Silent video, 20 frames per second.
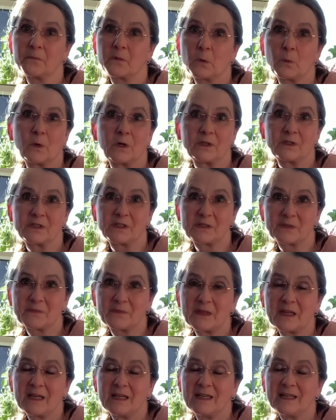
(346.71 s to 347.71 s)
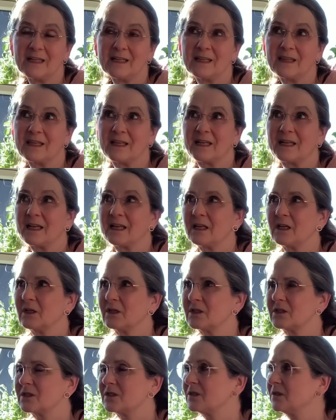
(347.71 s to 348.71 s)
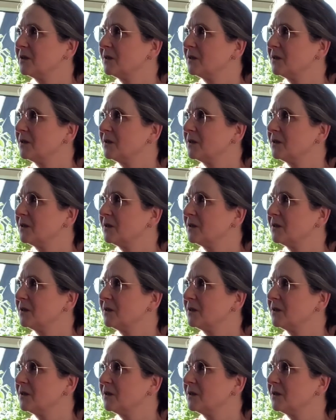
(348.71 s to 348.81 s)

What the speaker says: ones that are not,